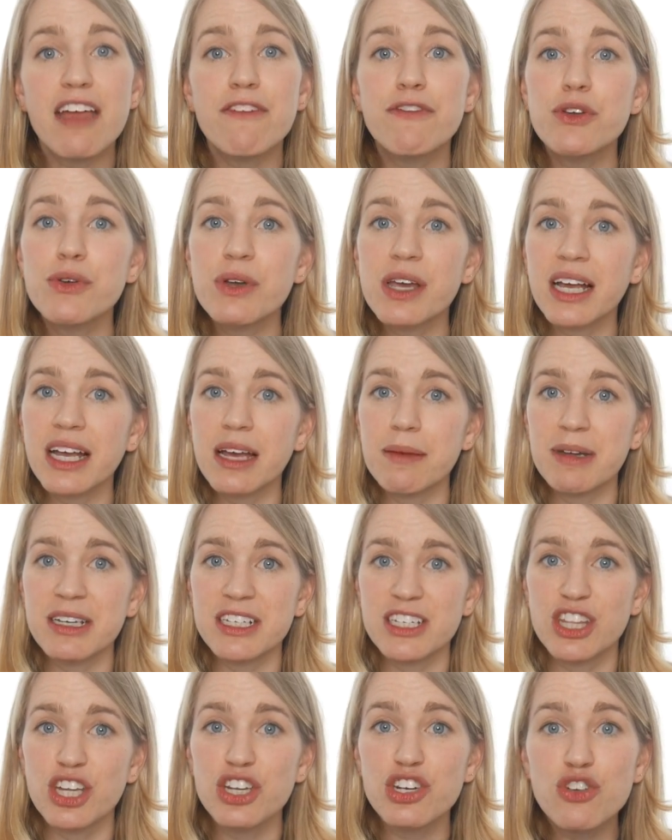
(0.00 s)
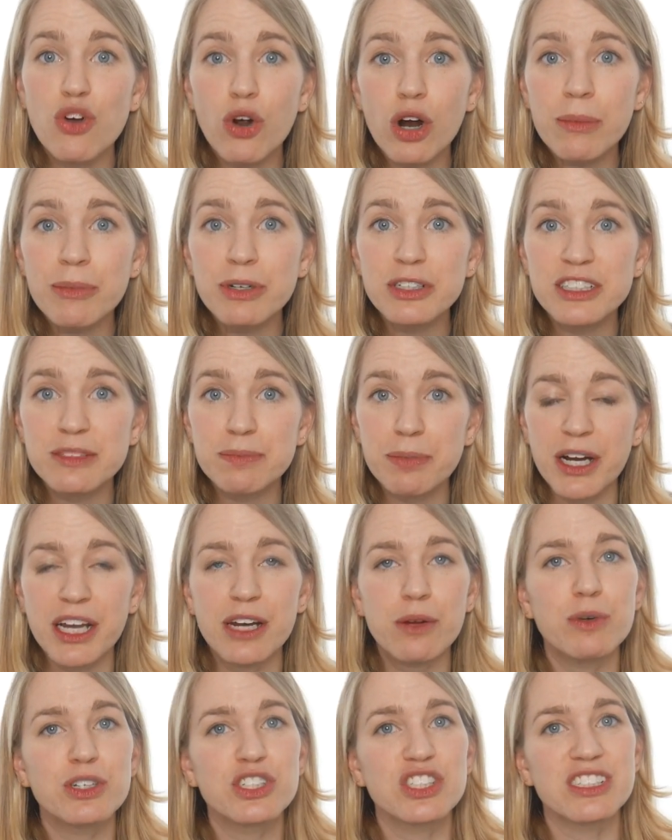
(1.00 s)
If you can commit to the normal
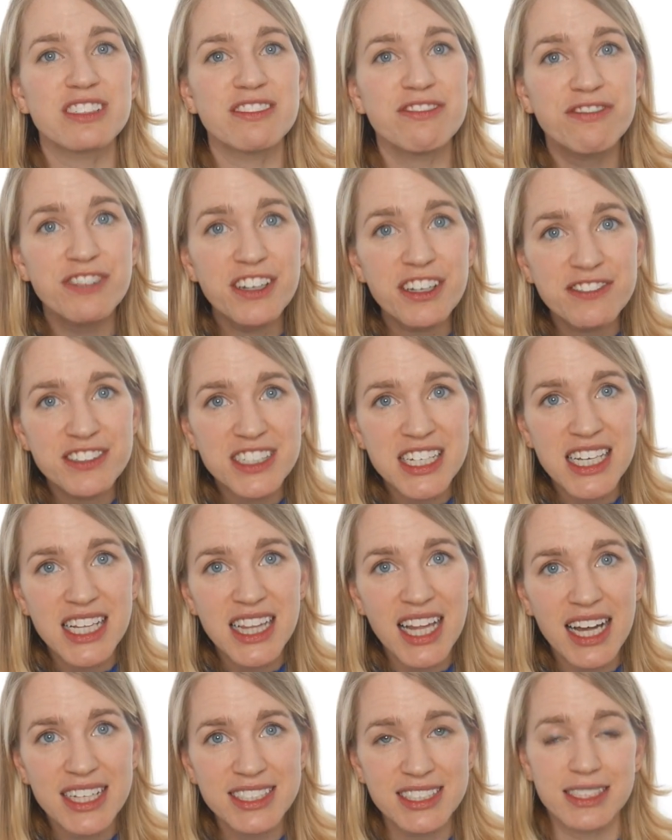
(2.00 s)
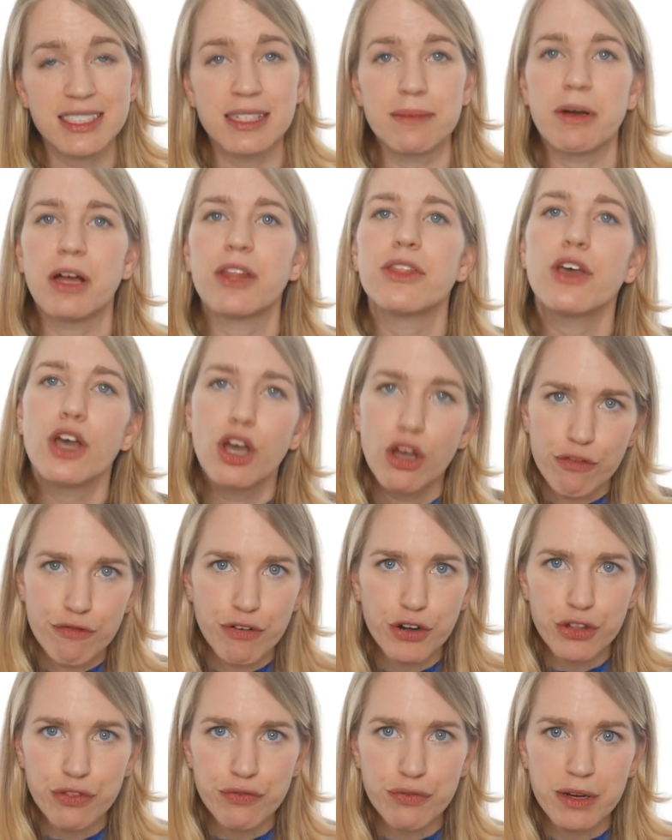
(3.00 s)
sprint, which is 15 classes a month
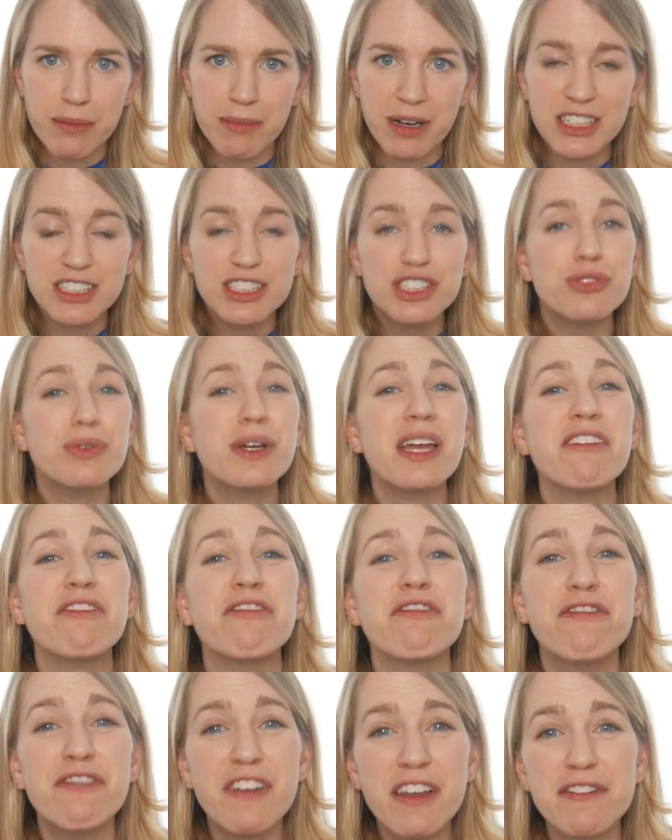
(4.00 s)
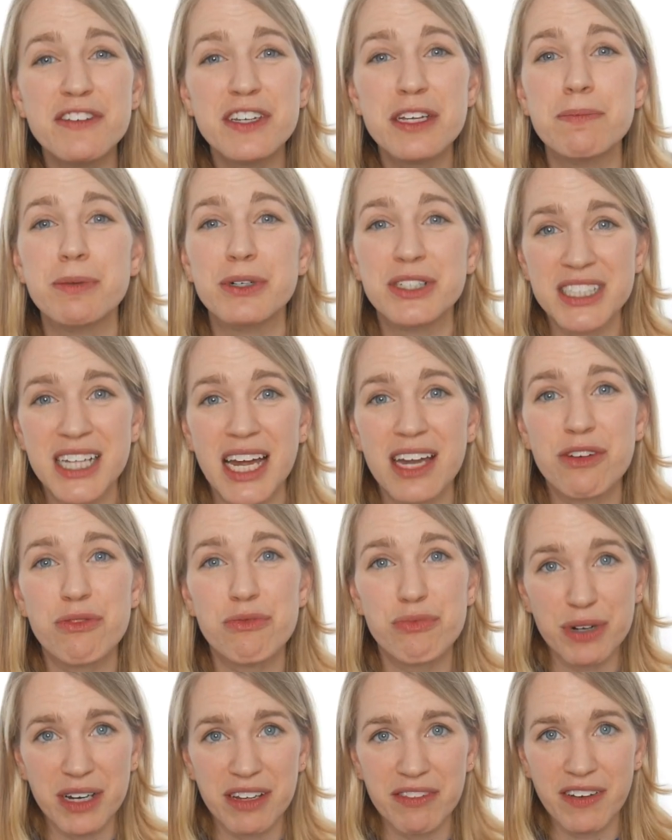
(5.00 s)
for 3 months, you get
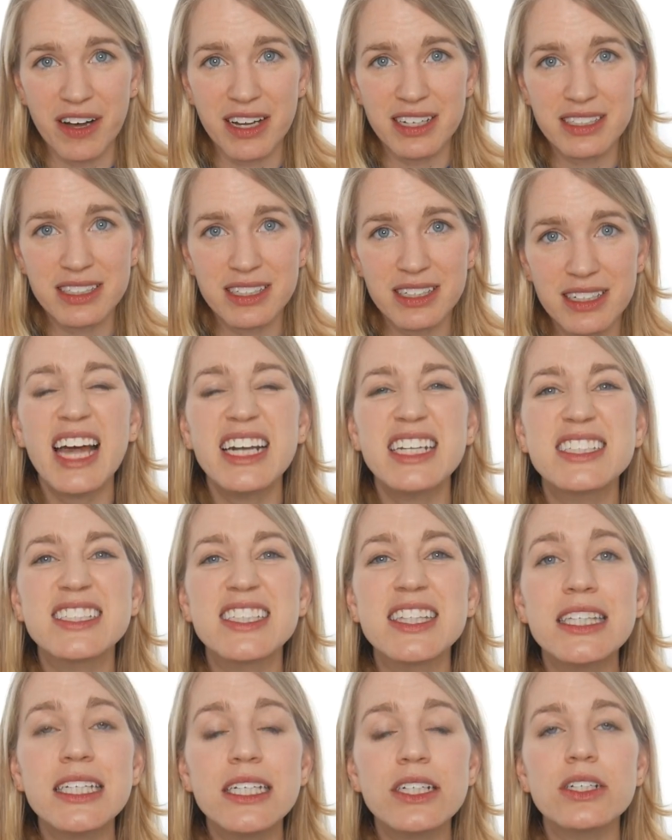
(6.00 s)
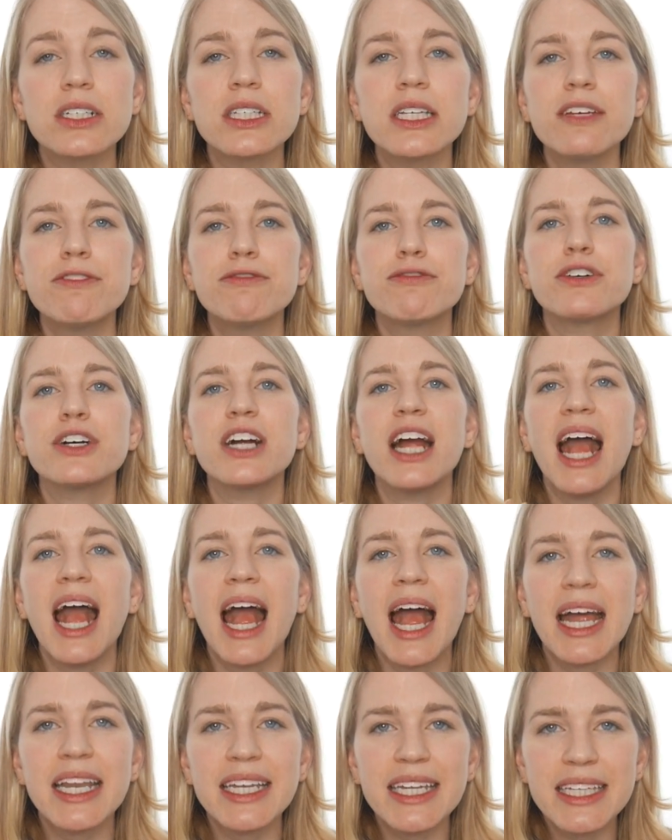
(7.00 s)
50% refund. And it's literally for
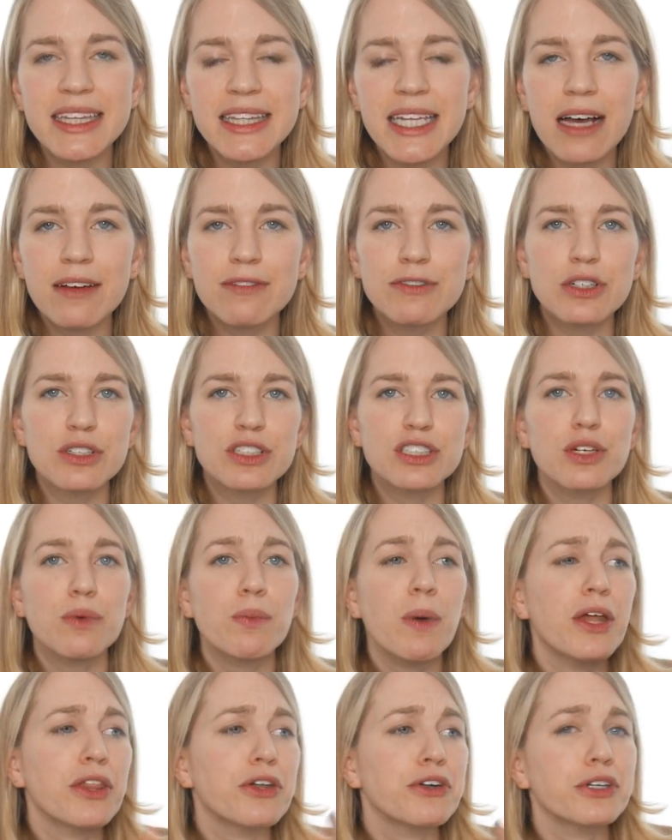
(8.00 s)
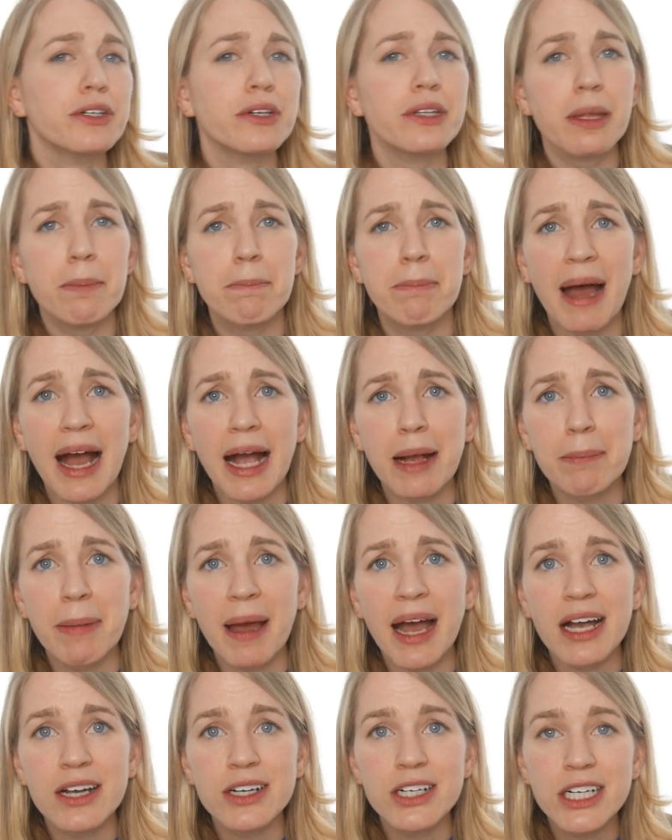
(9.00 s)
any level. So whether you're the
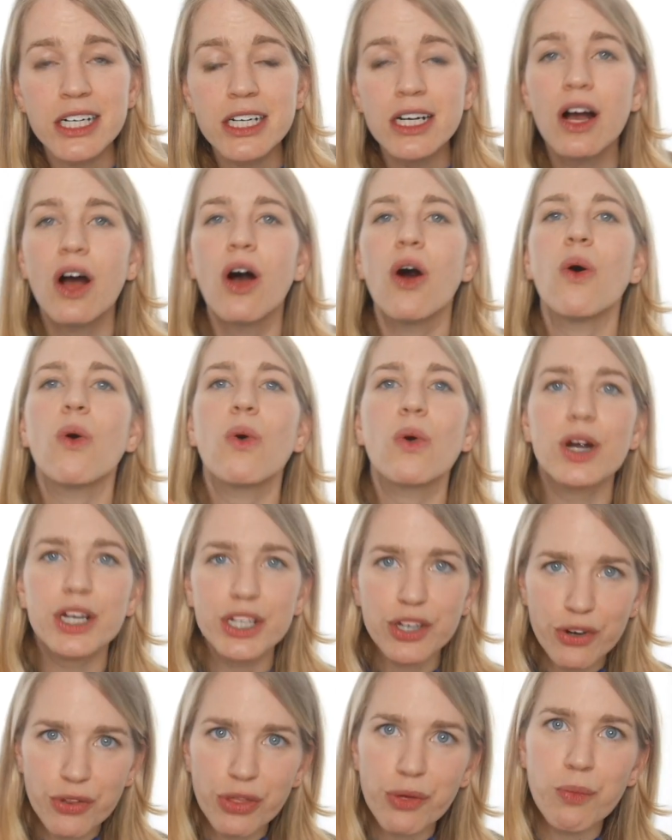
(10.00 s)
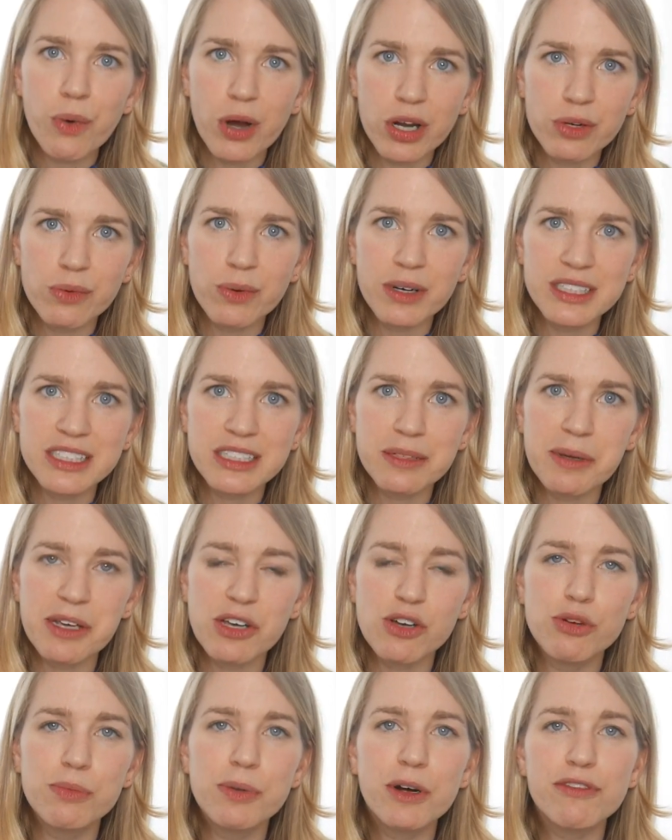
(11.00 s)
backpacker or you're the one who wants to
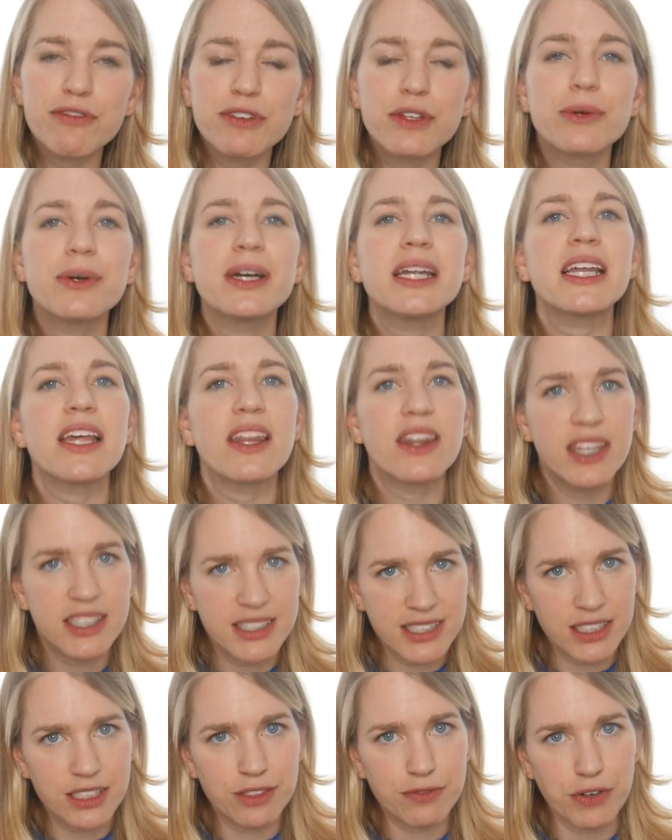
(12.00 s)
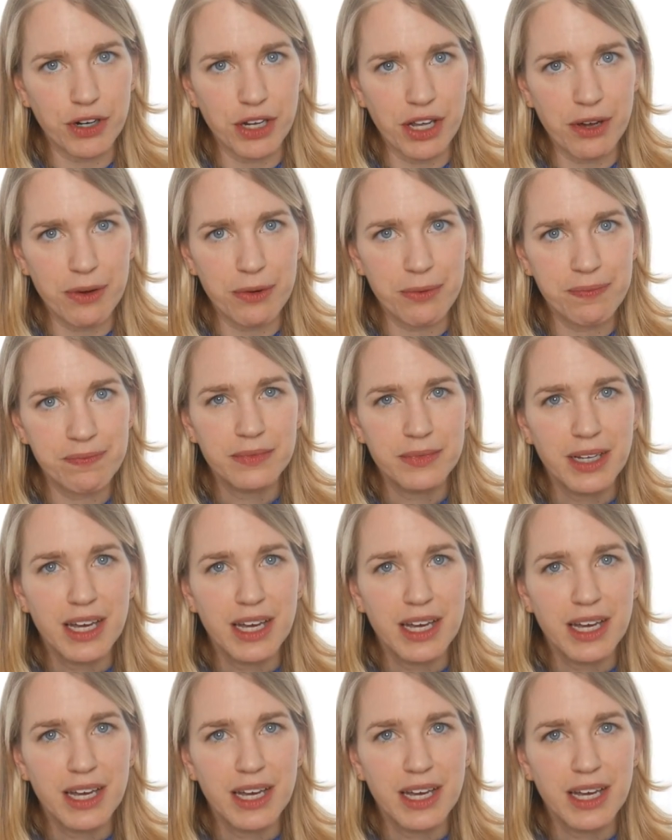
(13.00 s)
be uber fluent, this is for you.